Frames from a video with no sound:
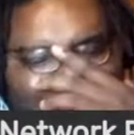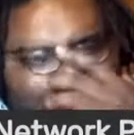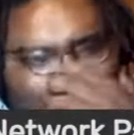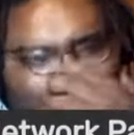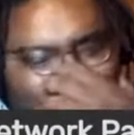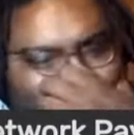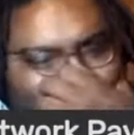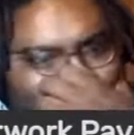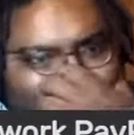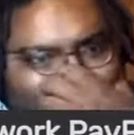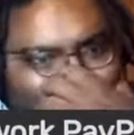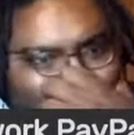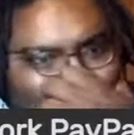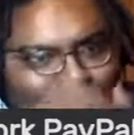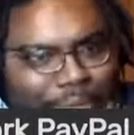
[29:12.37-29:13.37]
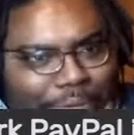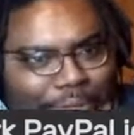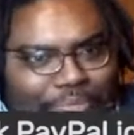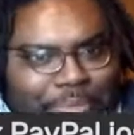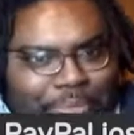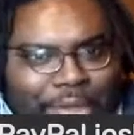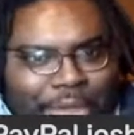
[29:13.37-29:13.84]
Sorry about that
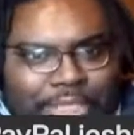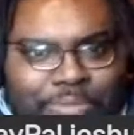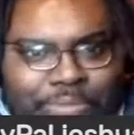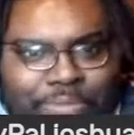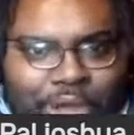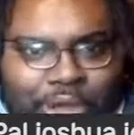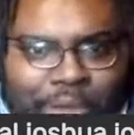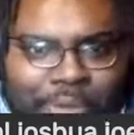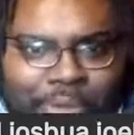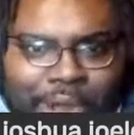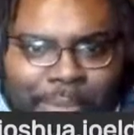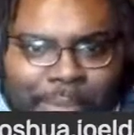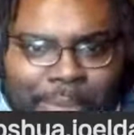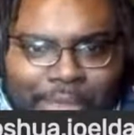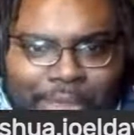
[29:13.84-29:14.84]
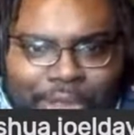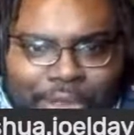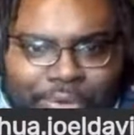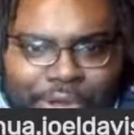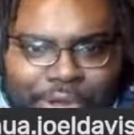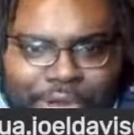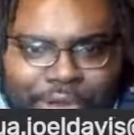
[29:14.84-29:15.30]
basketball, but I'm back
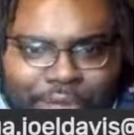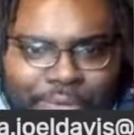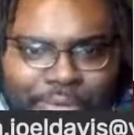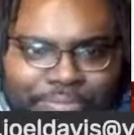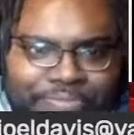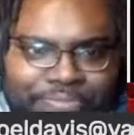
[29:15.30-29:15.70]
on it now.